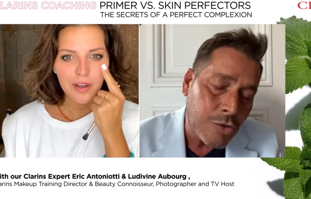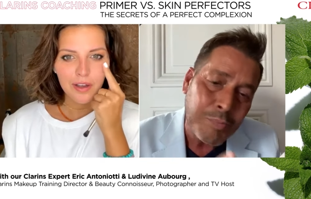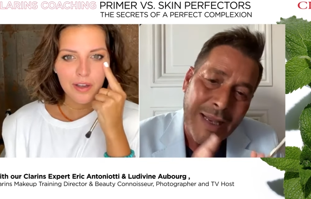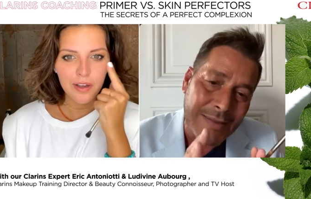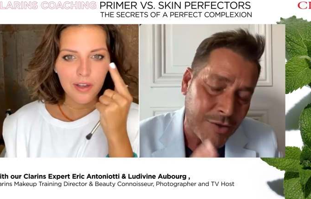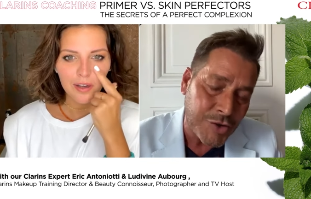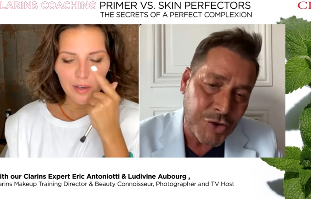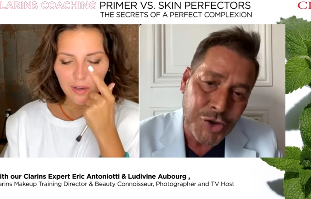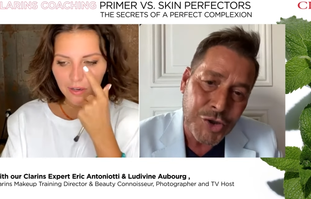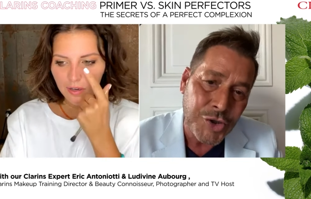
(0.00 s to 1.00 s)
Speaker 1: pleasant
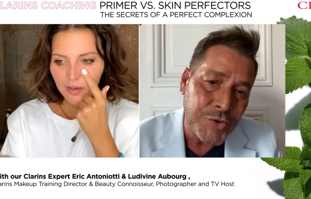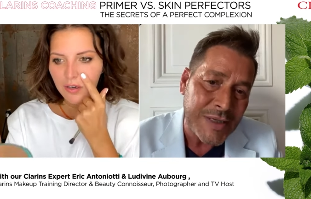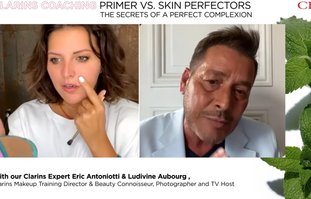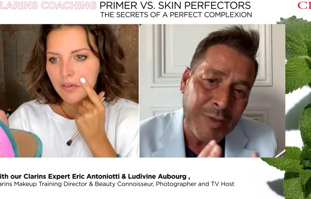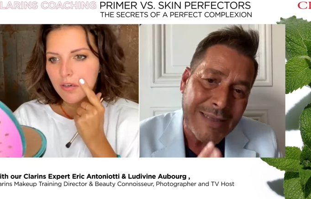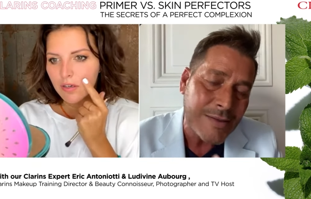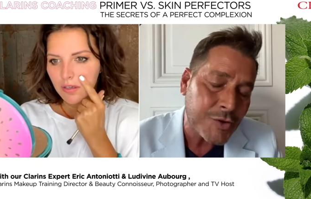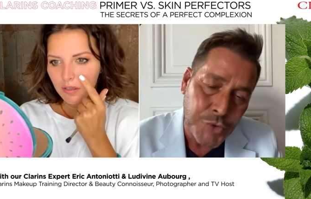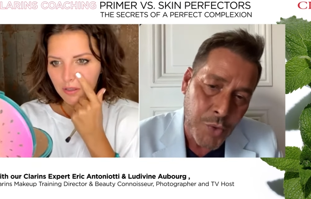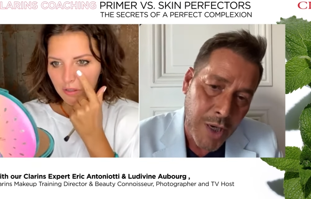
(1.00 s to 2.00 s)
to use and
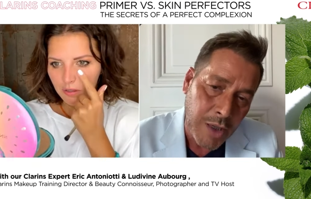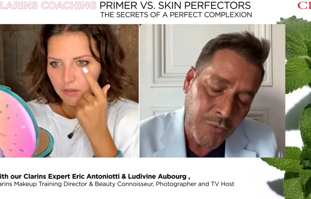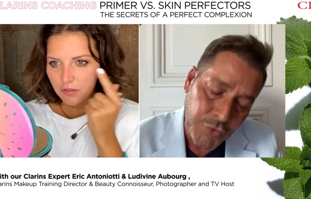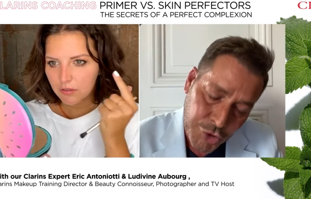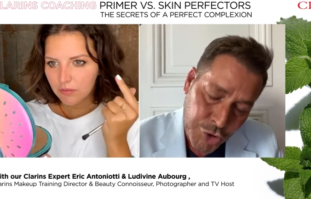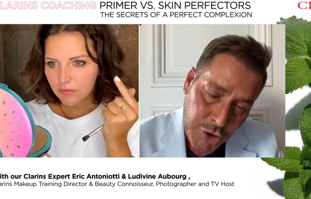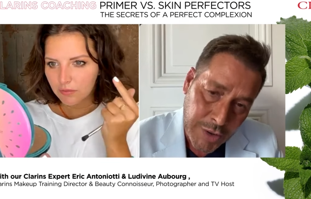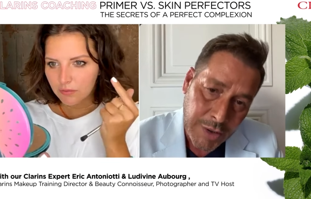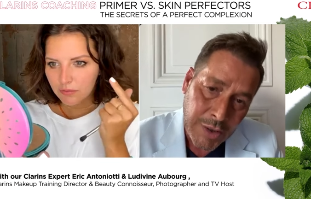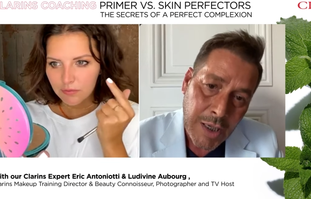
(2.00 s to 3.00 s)
pleasant to wear for
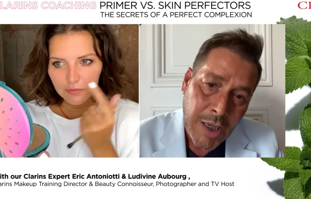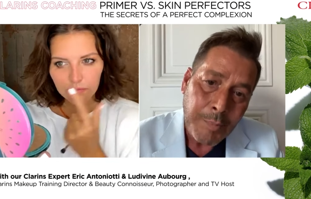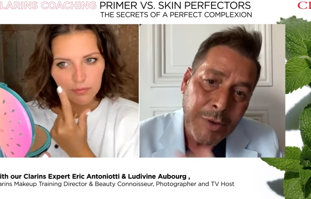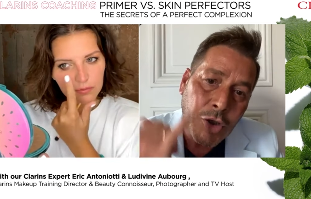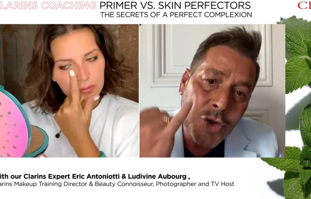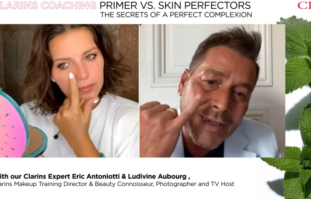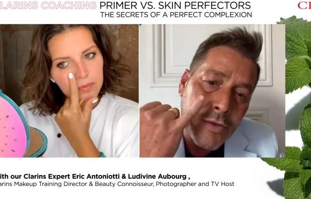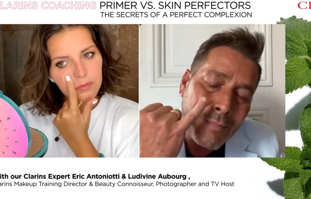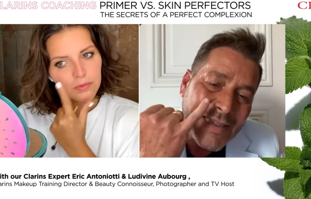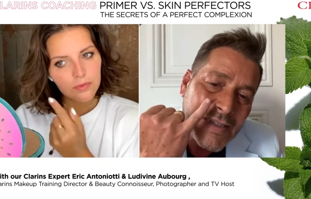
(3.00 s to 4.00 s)
sure. But look at
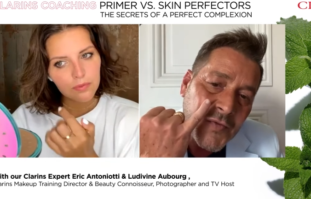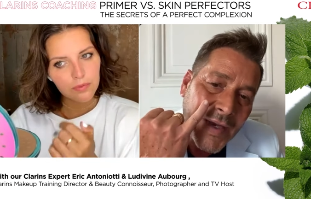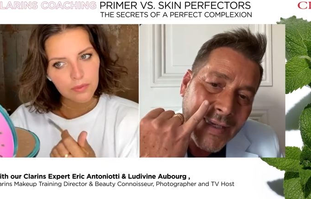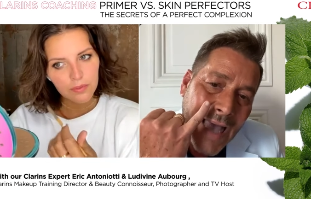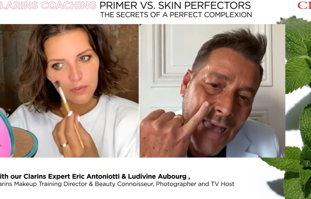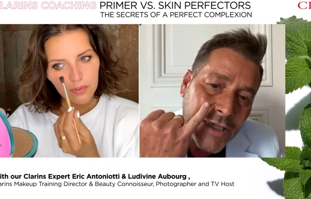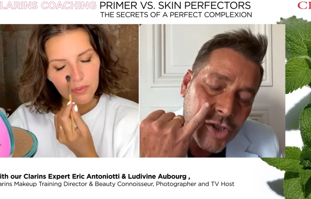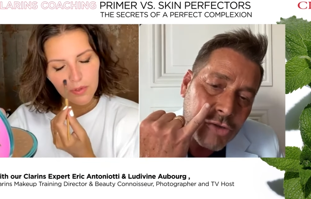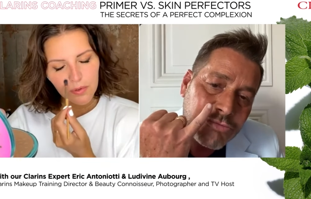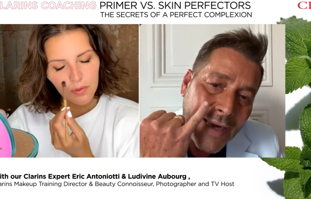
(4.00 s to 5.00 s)
the mattifying
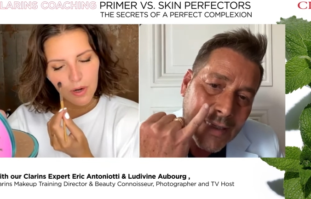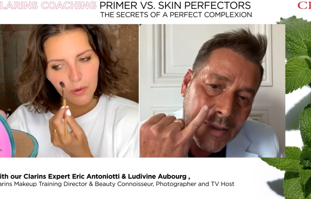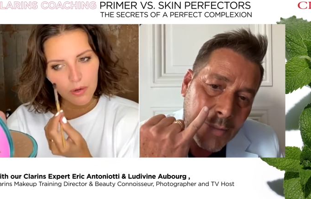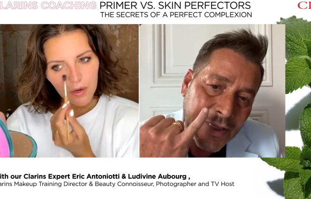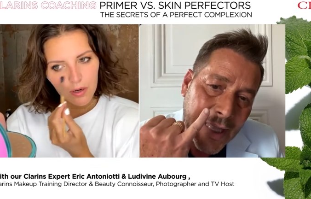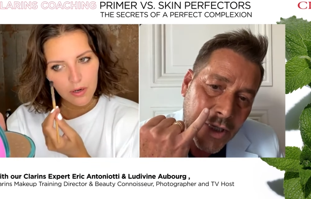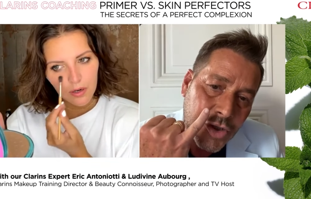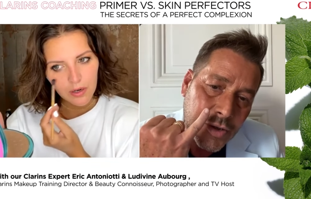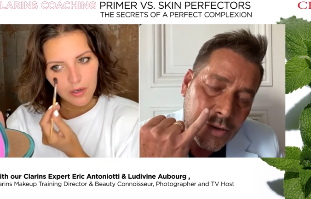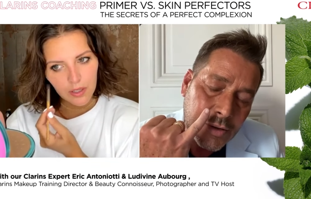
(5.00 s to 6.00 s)
action right wow. at
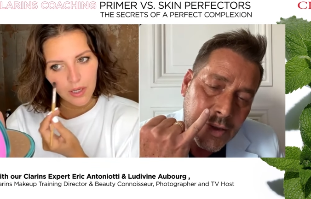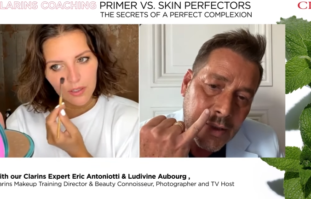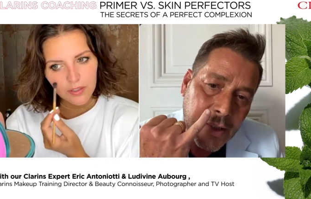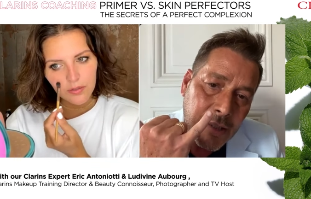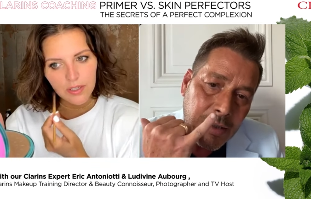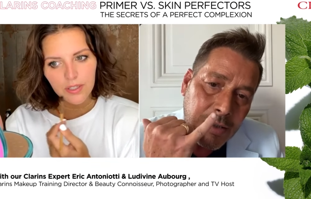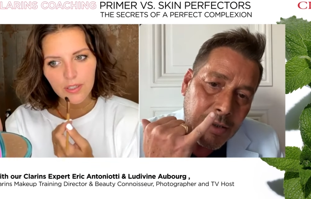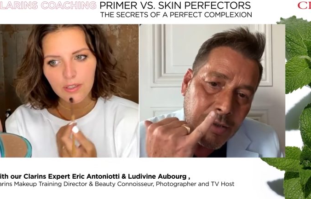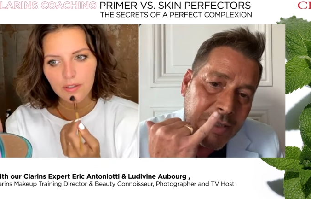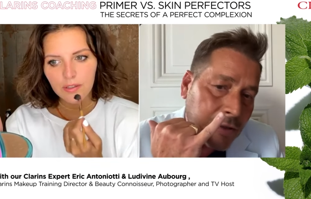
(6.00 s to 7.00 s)
application.
Speaker 2: Yeah, it's crazy.
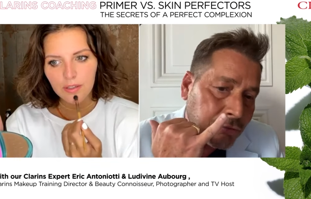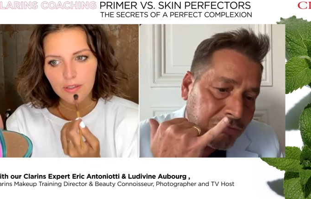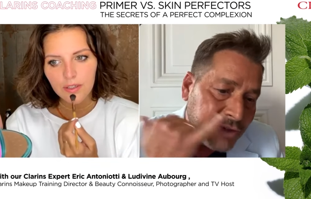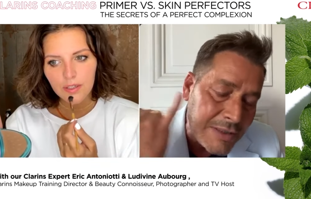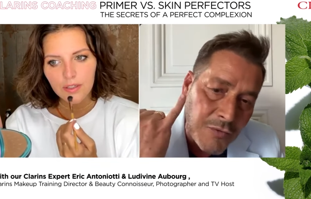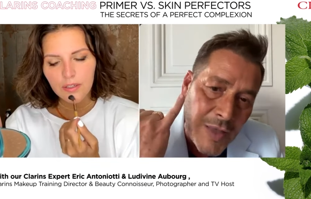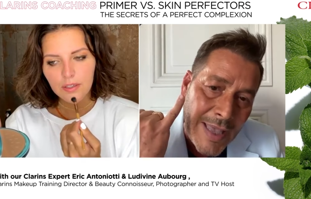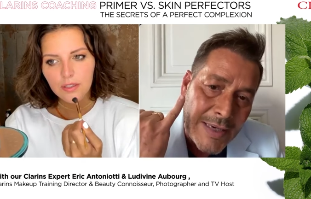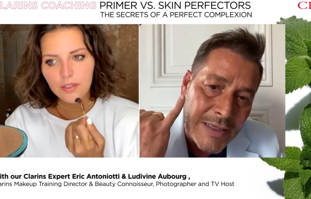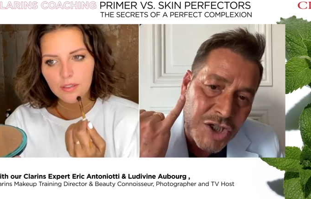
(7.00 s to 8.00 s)
Speaker 1: You get rid of
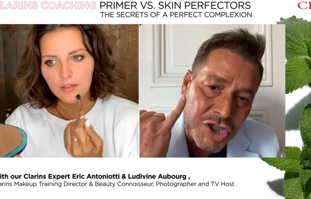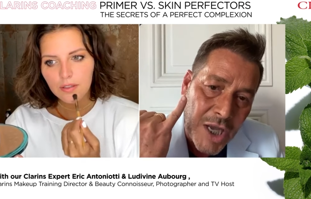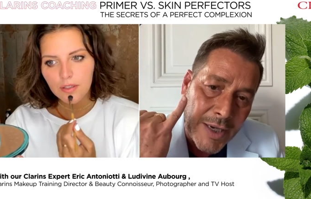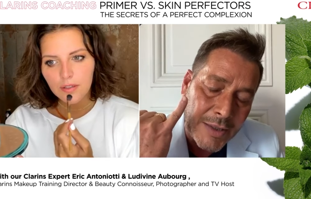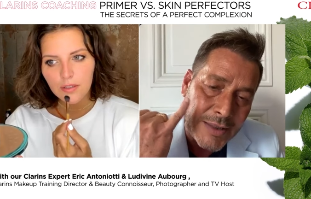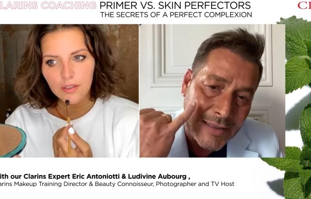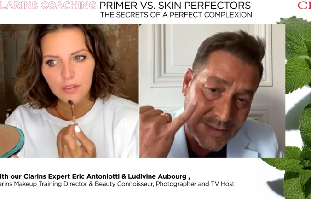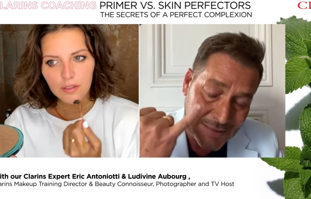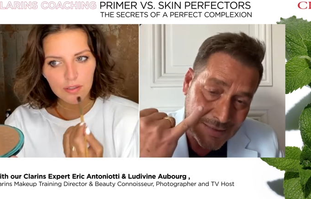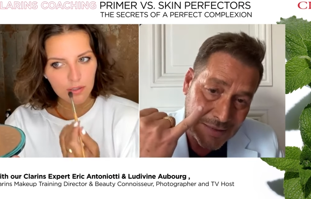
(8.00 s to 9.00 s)
any shine
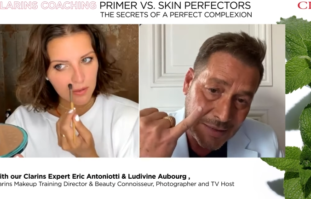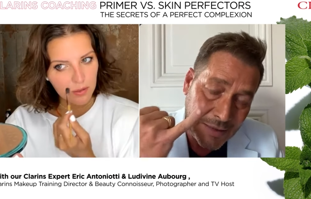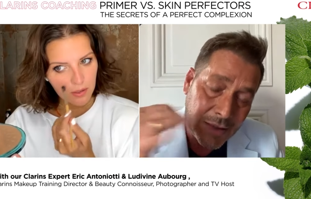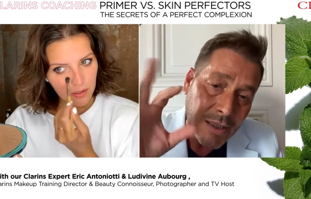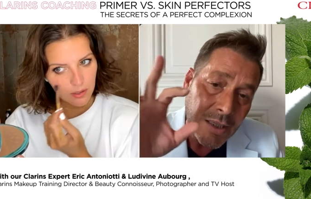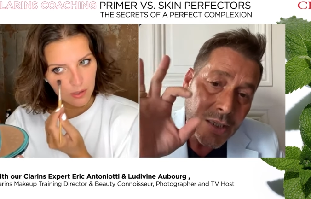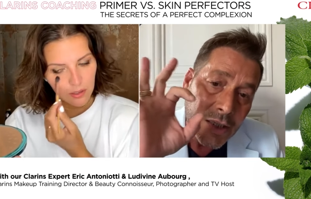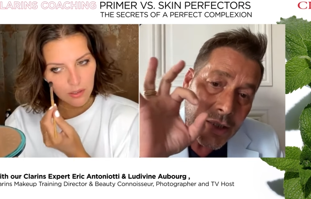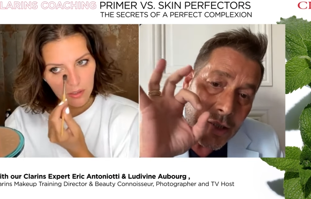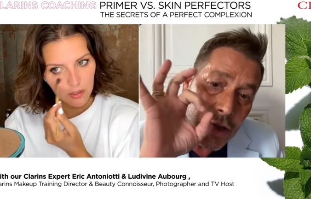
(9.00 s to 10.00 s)
instantly.
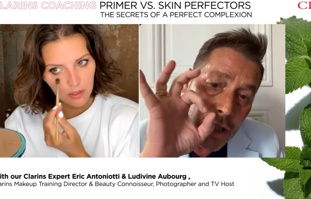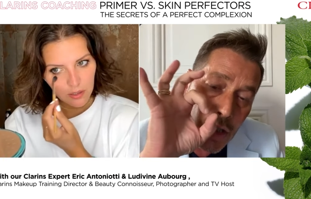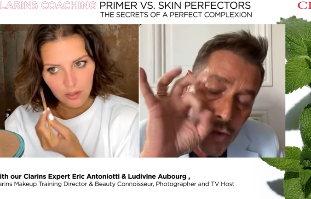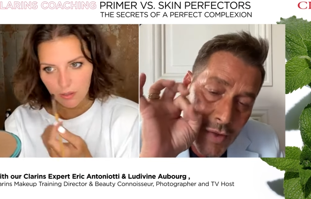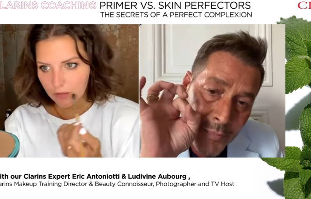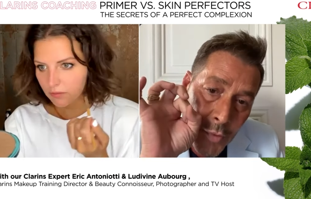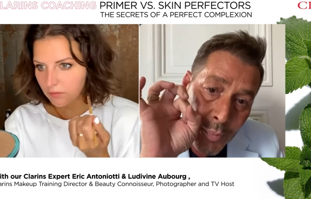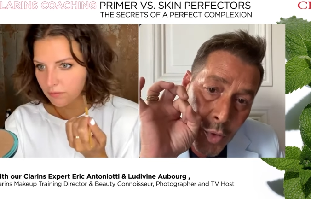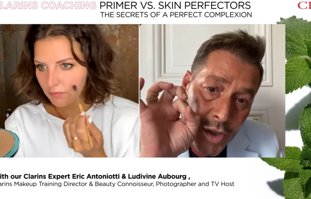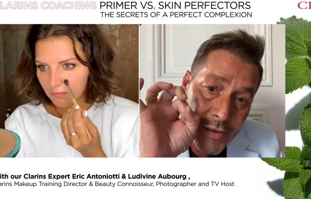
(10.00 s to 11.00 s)
You close up the
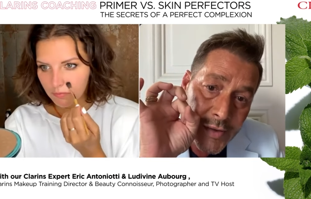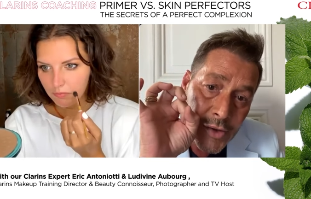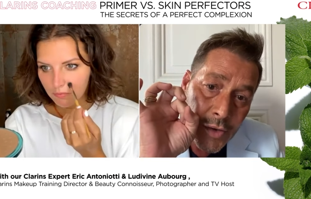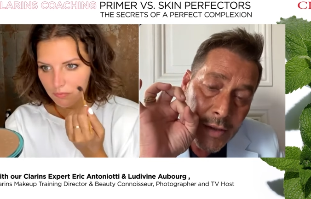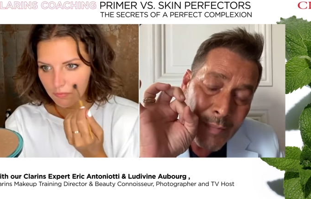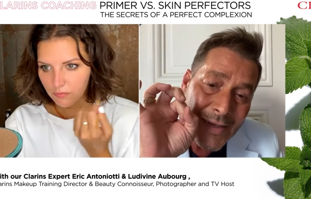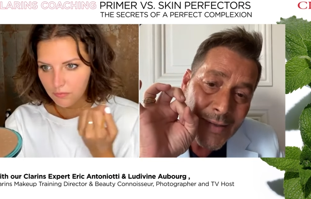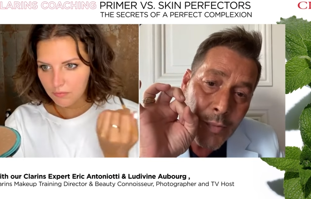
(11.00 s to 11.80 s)
pores, so it makes the